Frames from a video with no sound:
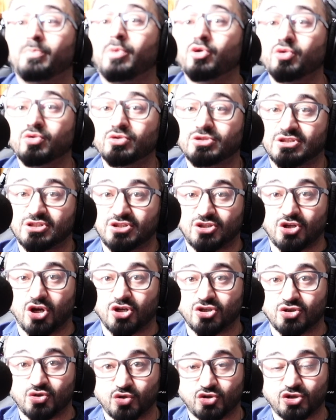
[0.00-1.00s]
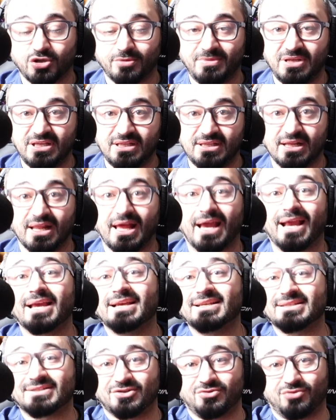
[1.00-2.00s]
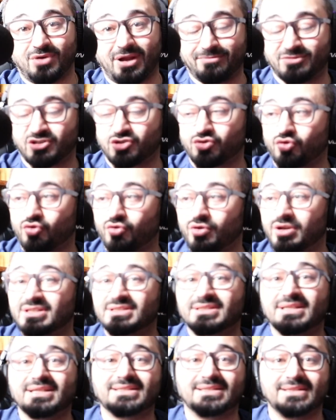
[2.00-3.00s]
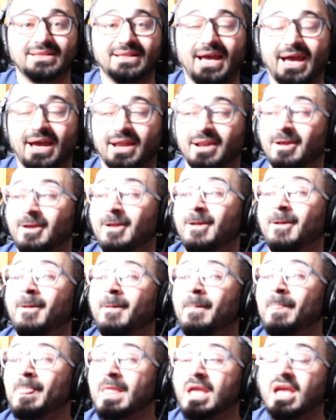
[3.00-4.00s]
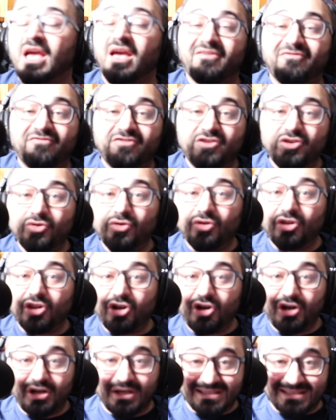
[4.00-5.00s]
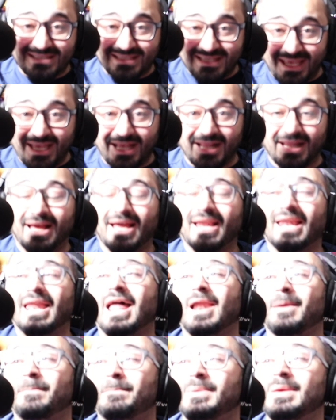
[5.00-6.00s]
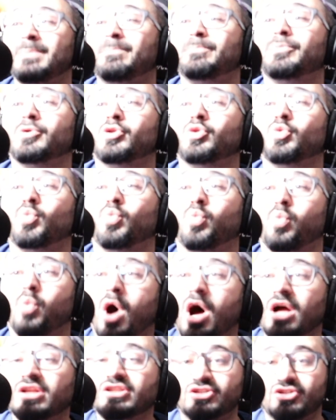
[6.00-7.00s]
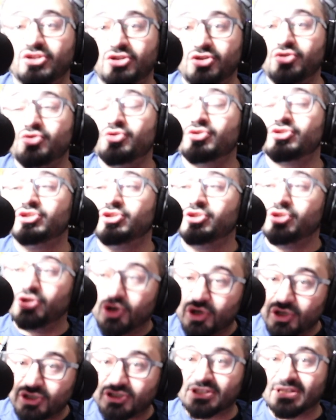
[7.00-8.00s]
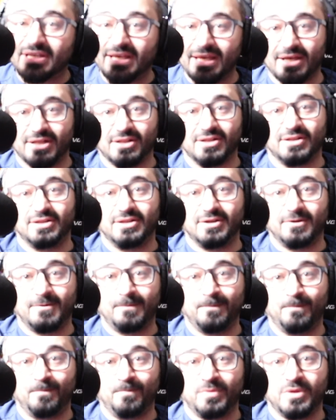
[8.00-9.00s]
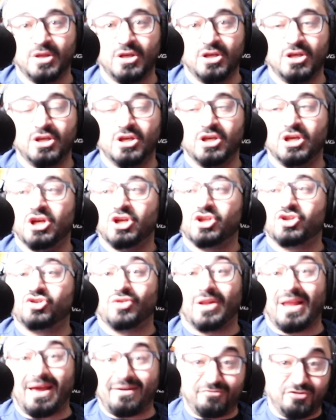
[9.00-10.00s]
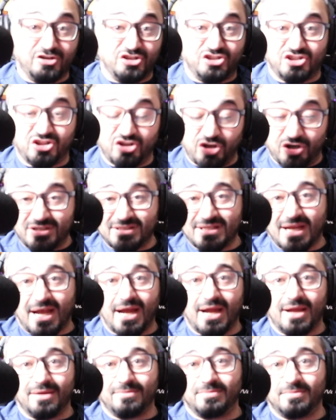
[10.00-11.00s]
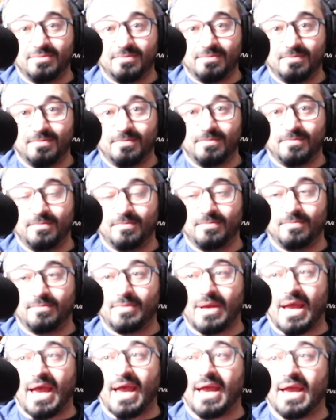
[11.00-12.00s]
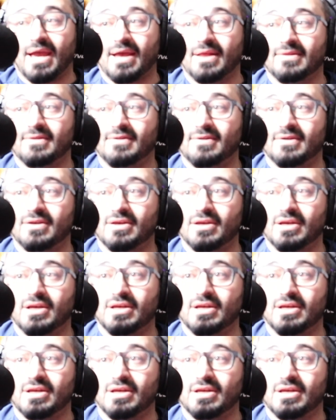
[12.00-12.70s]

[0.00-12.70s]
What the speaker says: posts on social media like Instagram stories, this and that. If you learn a skill, a lot of people want to use your skill to leverage their time and